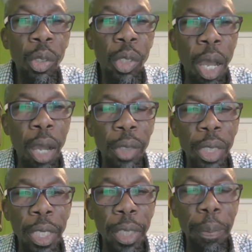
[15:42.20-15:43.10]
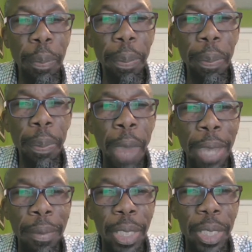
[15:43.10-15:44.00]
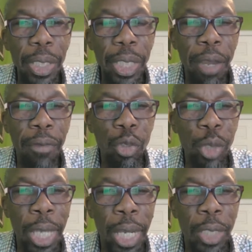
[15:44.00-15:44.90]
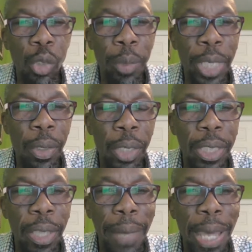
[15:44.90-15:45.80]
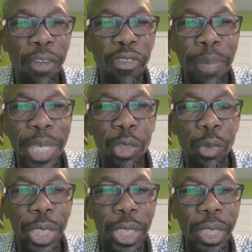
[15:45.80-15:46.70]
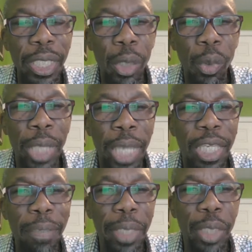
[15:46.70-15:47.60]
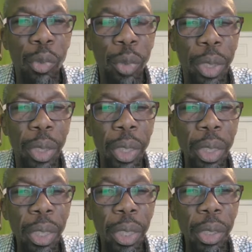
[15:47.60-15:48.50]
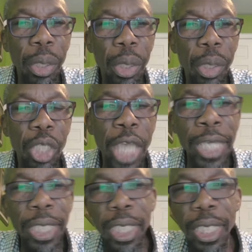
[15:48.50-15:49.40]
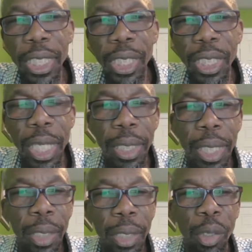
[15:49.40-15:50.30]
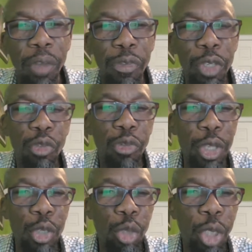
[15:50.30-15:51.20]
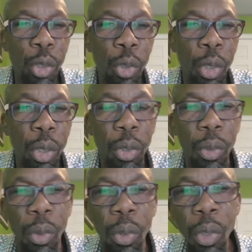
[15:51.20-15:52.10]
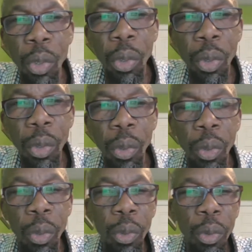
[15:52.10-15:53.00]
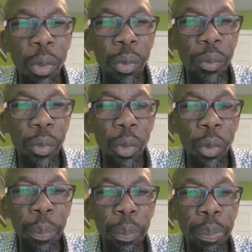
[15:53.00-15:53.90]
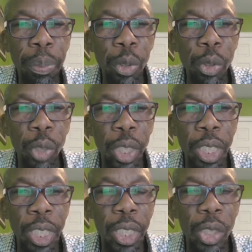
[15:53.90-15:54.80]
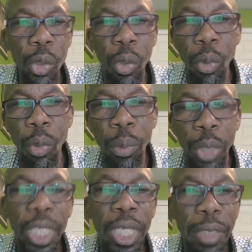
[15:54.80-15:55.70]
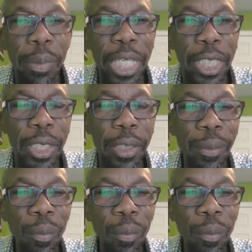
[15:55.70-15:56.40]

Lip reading: Now the Prime Minister of Trinidad and Tobago is a man of mixed race. He looked like he mixed with the Chinese, and I don't know if it's French Creole or Portuguese, but he is mixed.